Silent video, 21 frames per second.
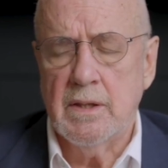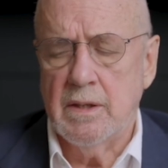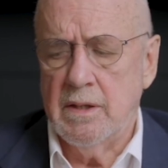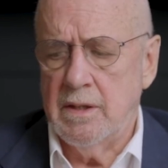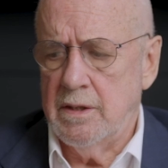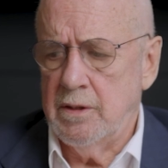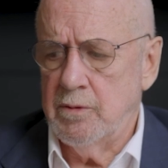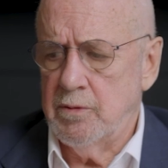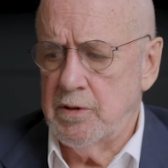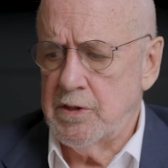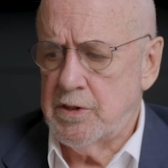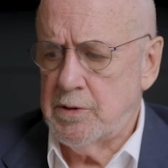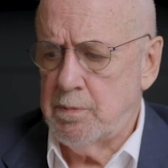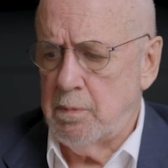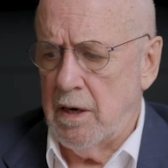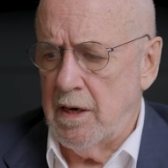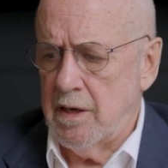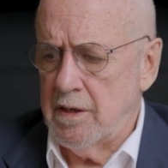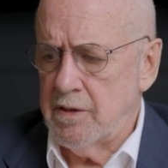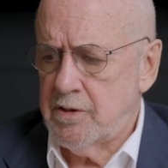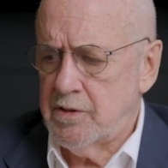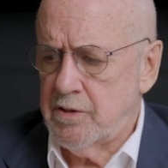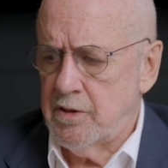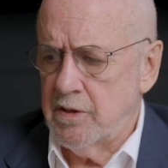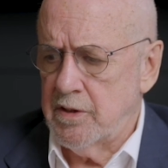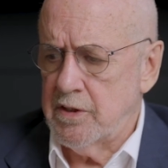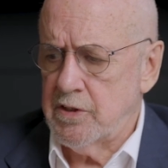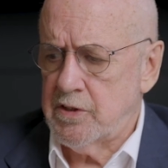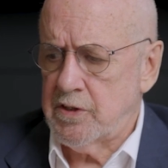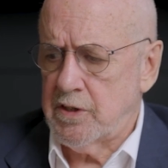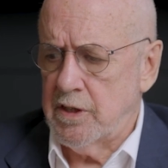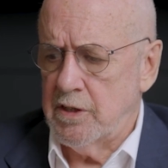in response to
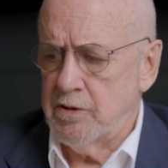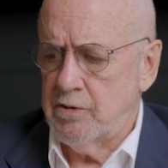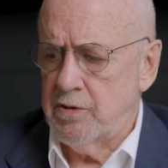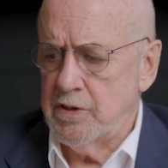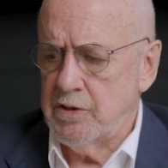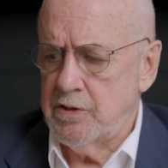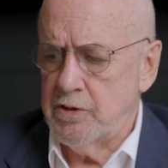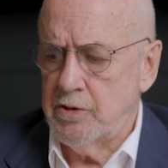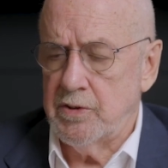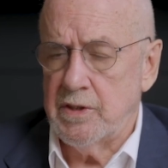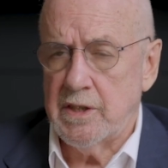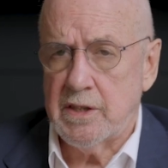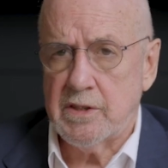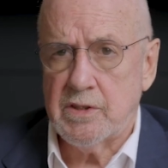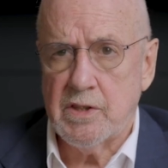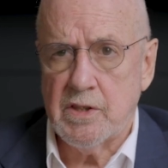this country's unique